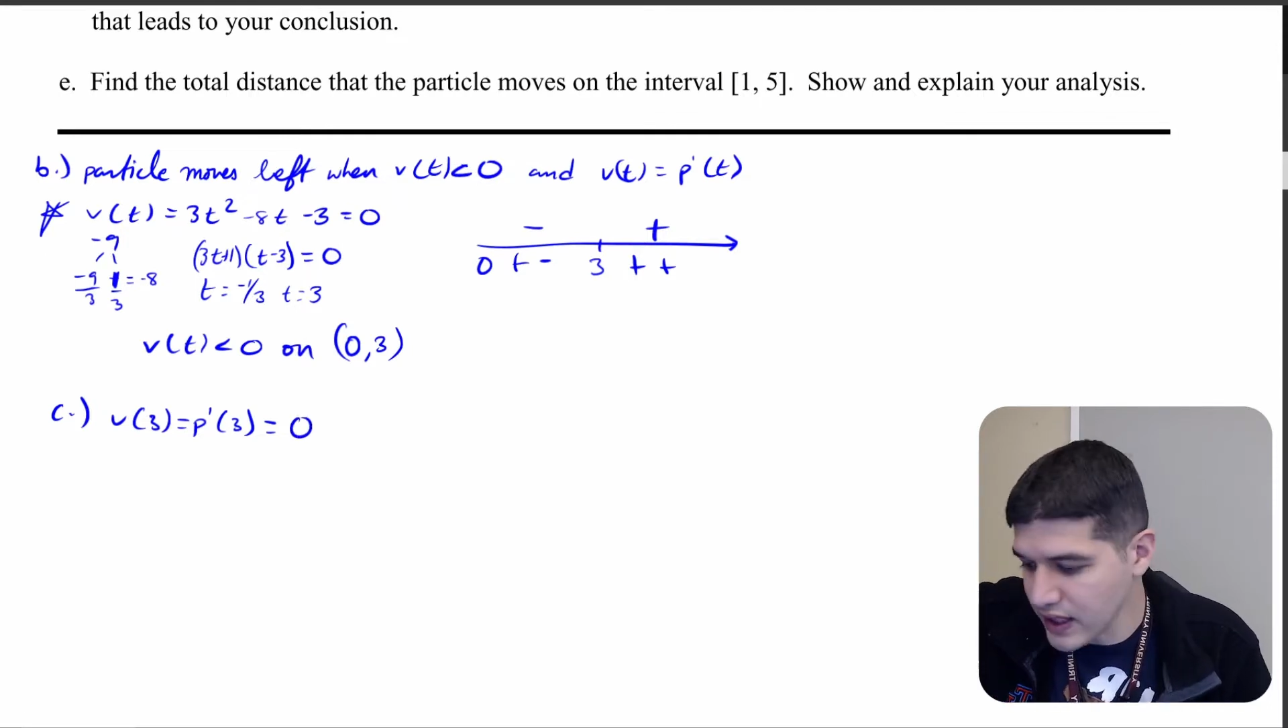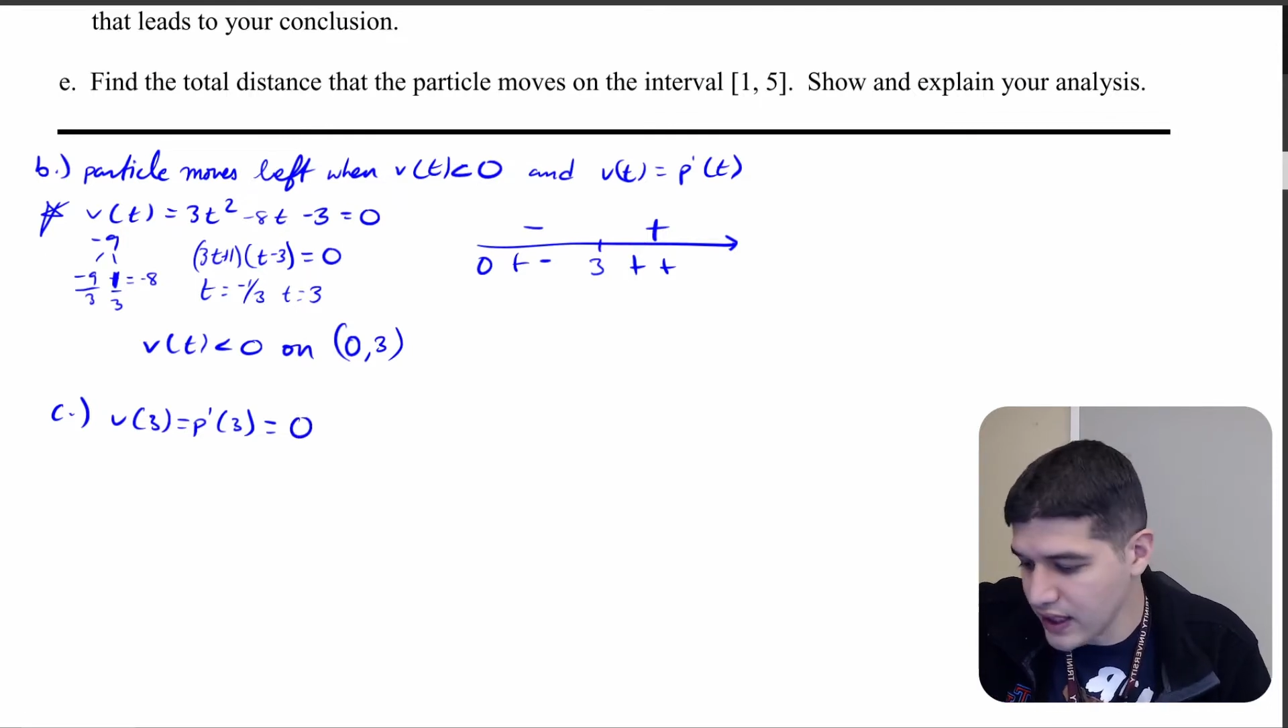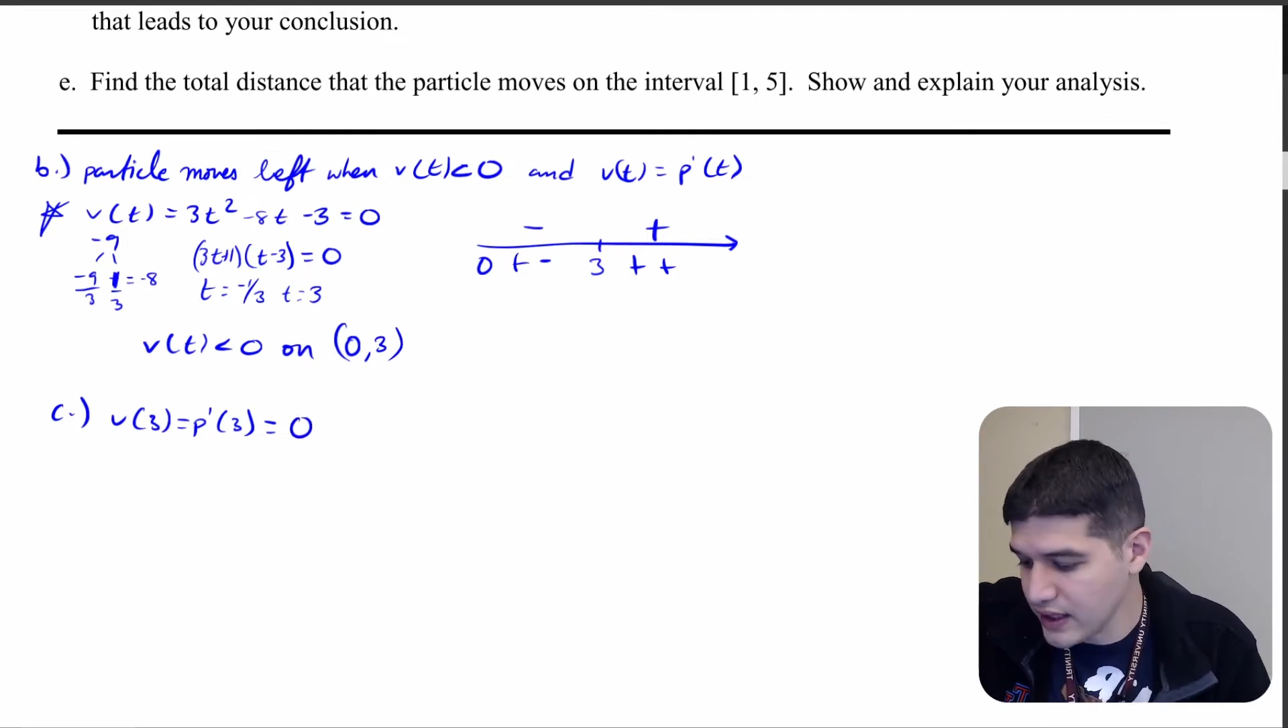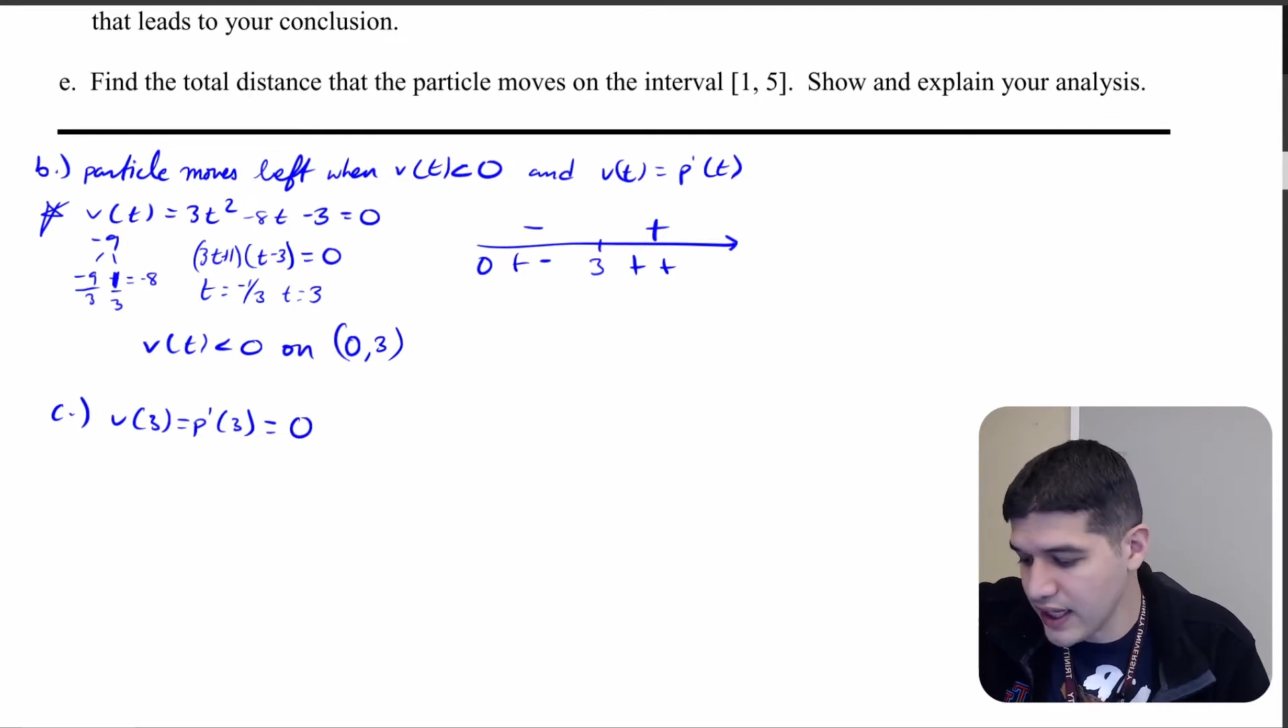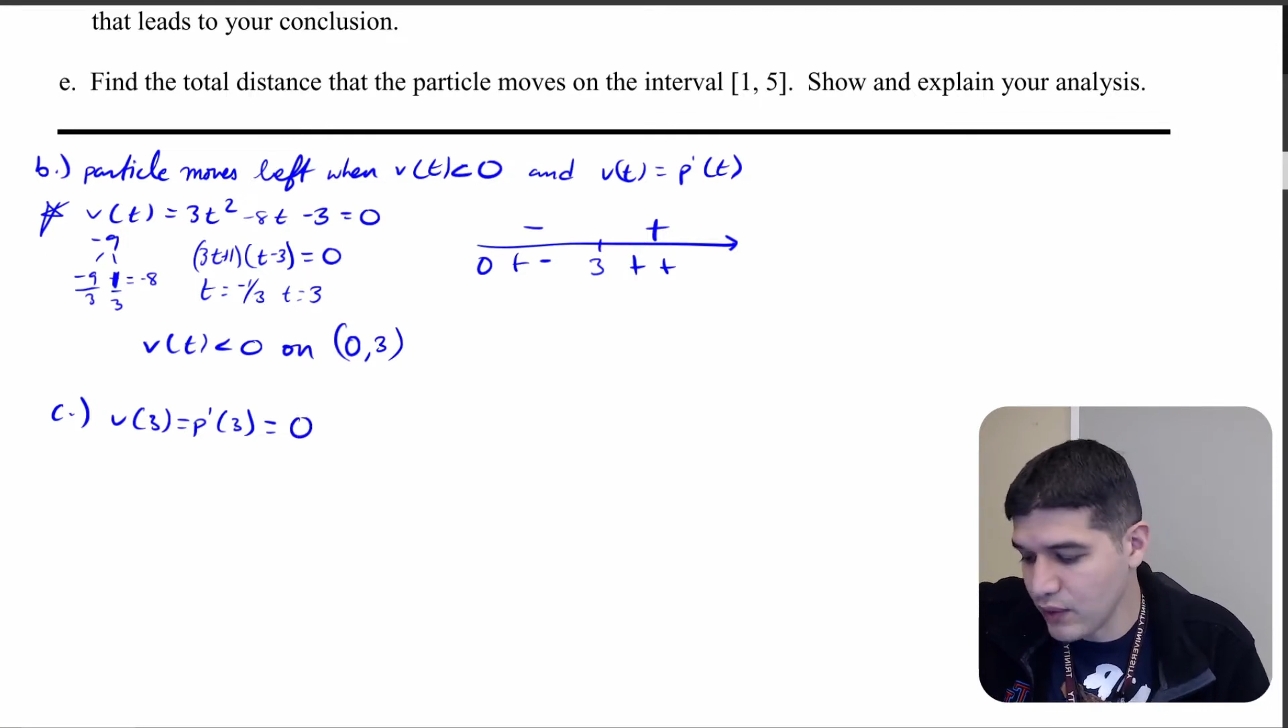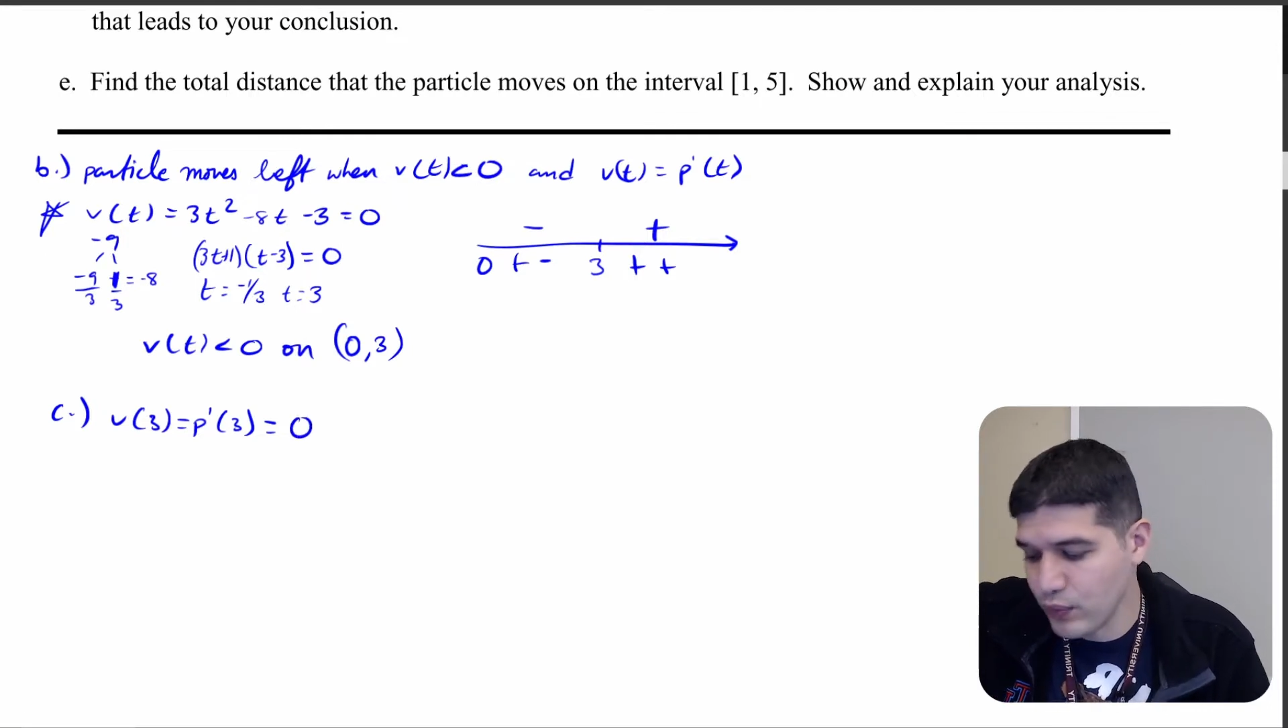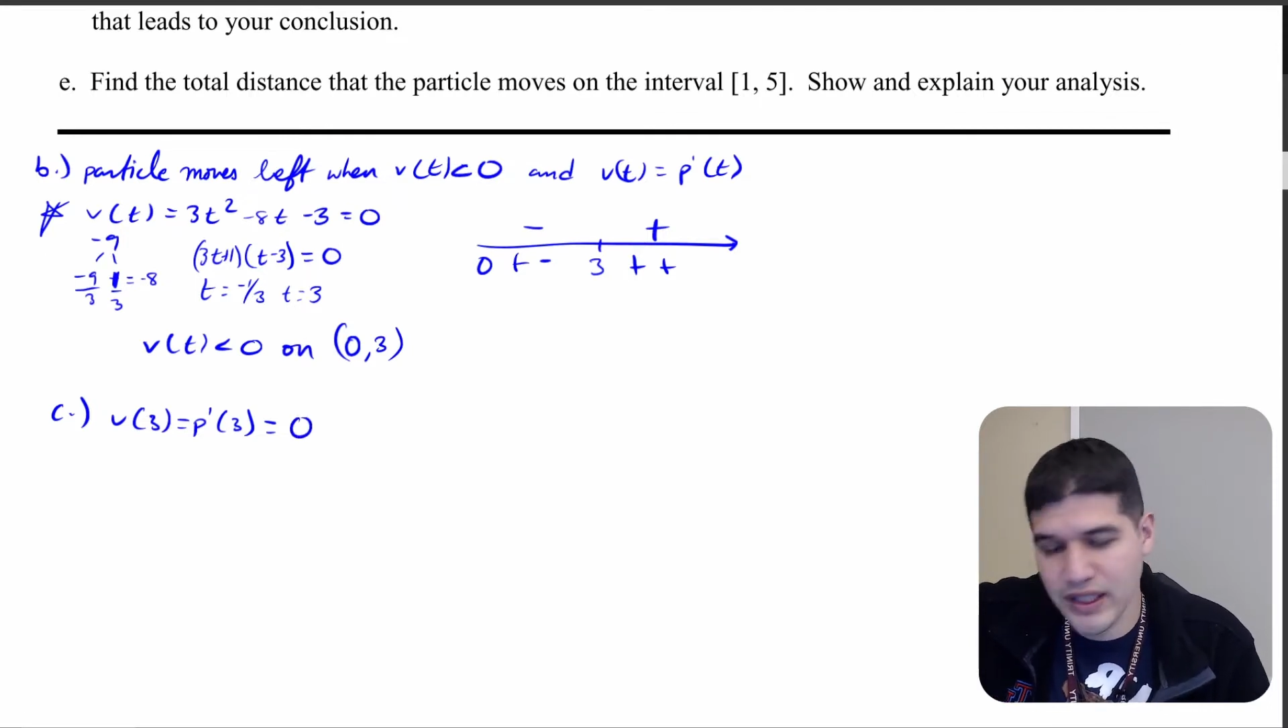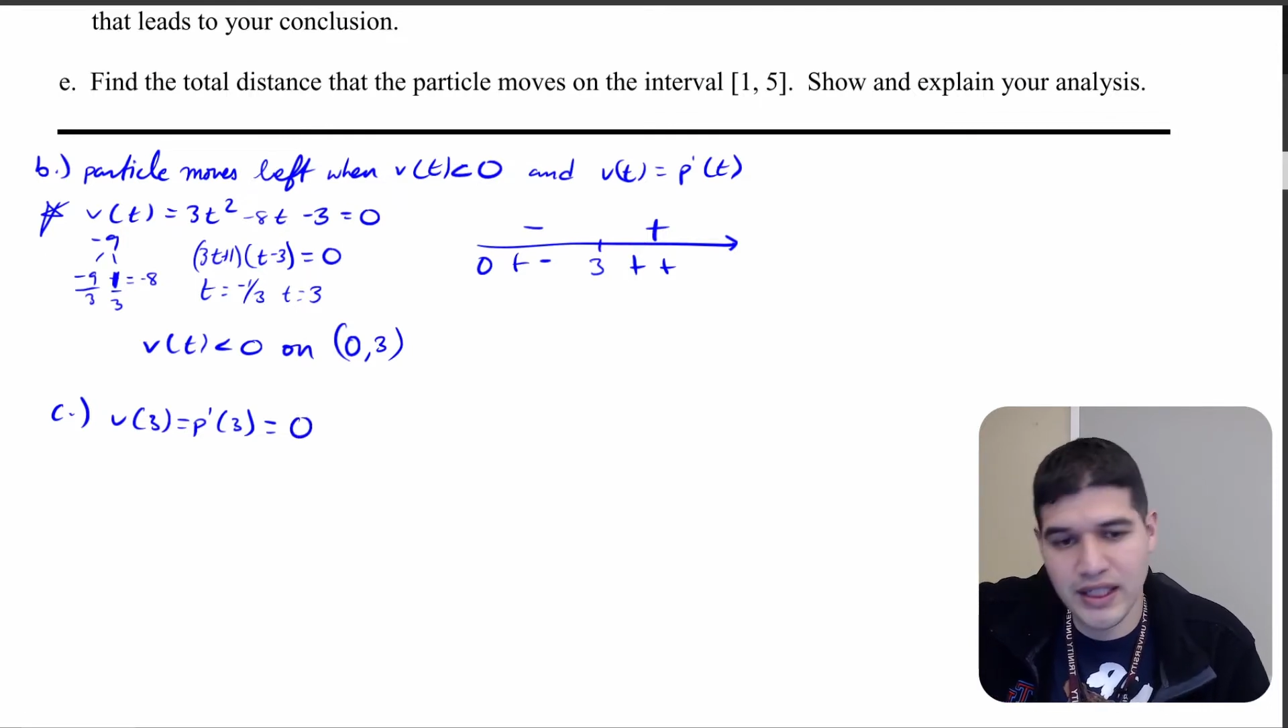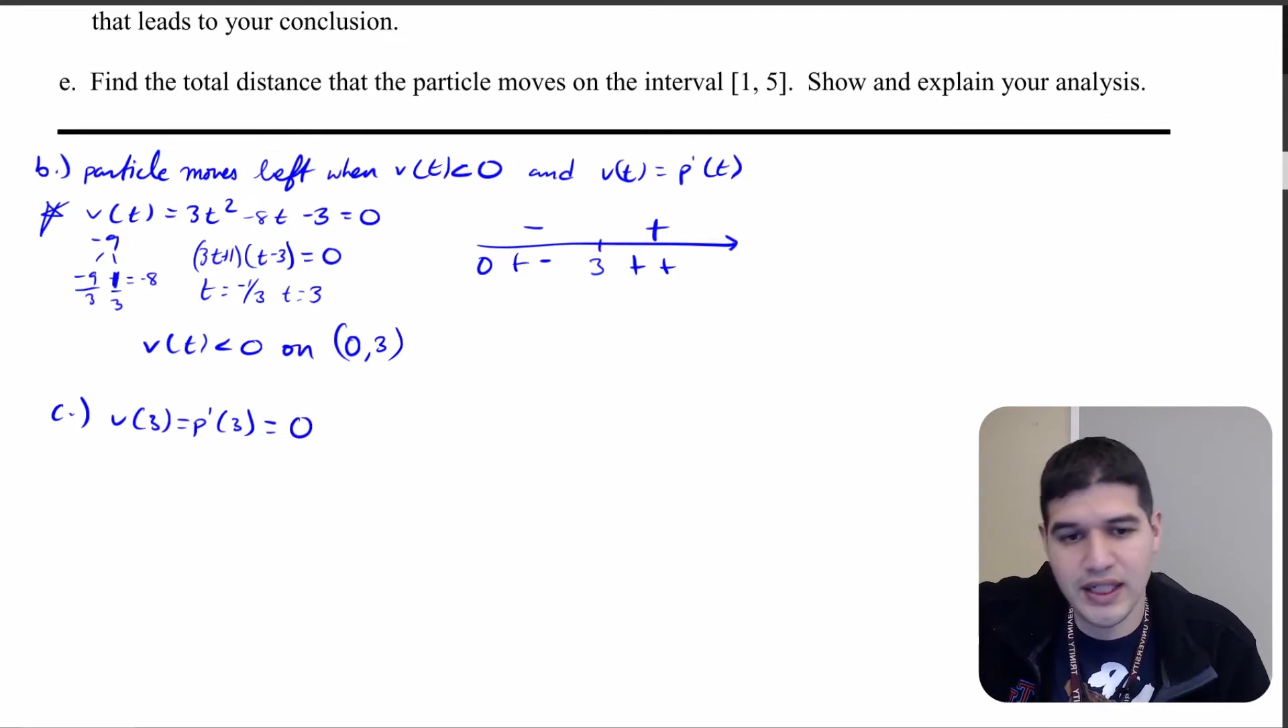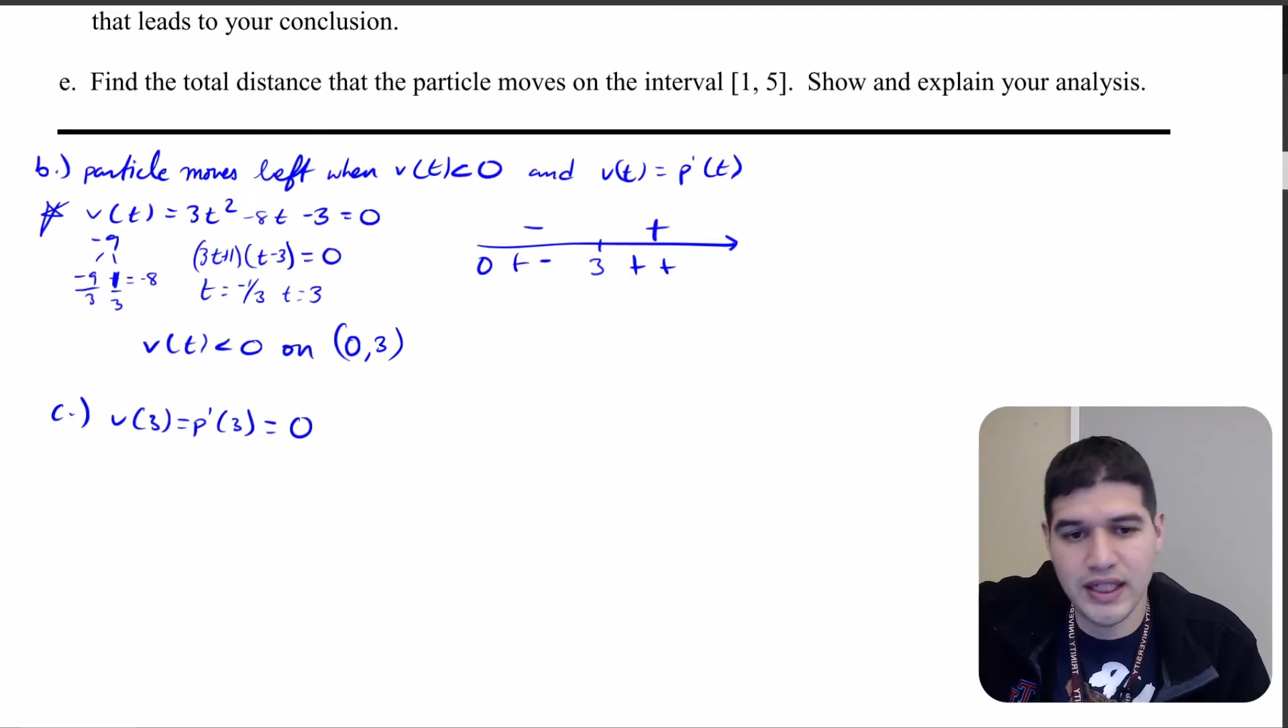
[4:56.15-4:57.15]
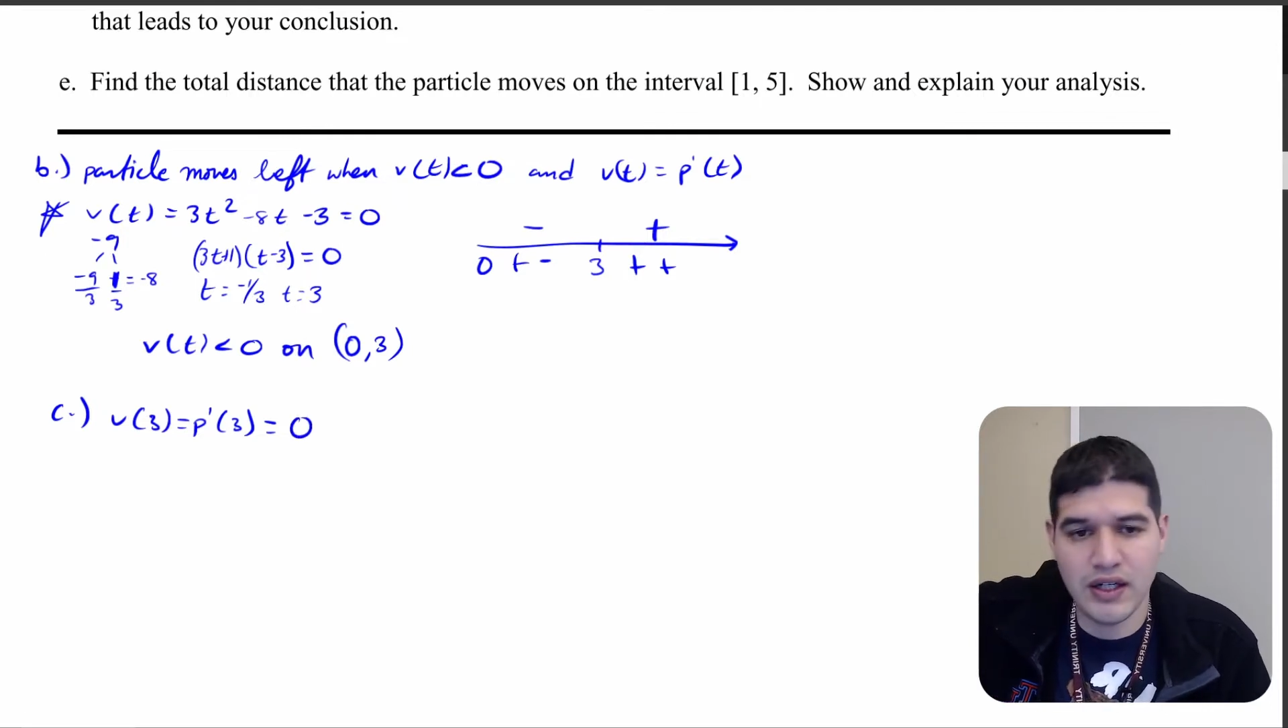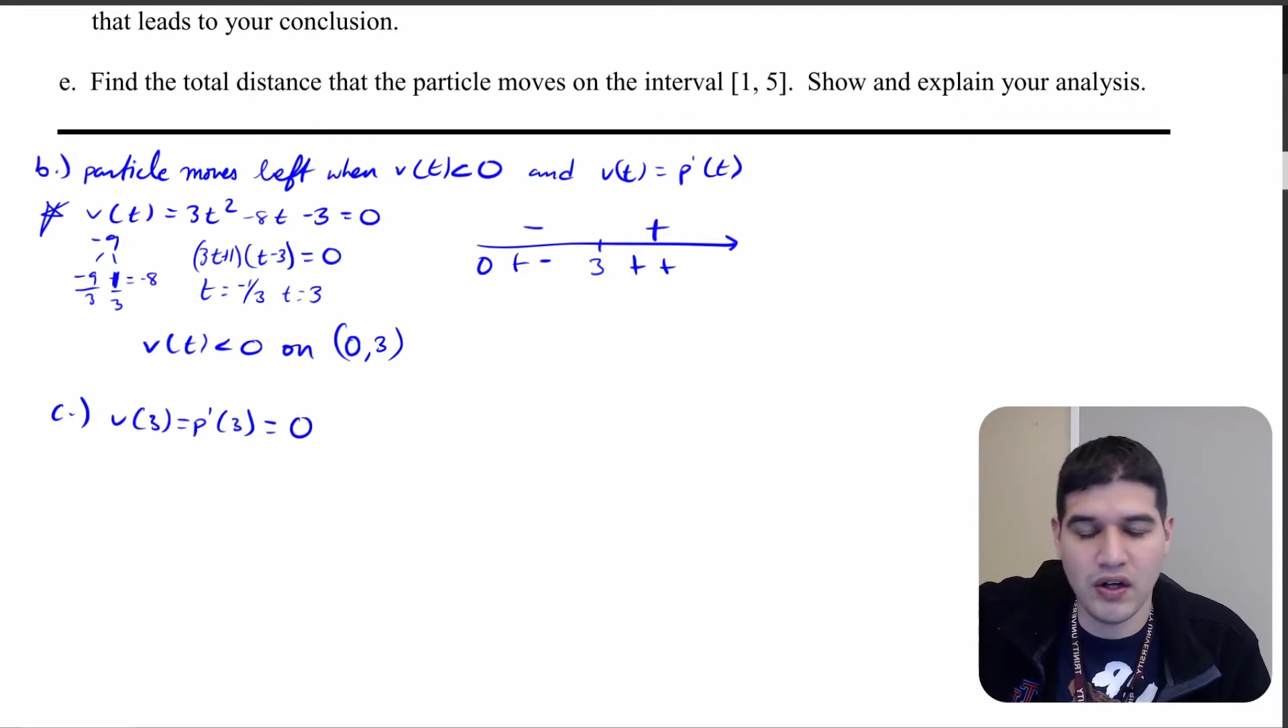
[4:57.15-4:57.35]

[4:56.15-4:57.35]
And now we need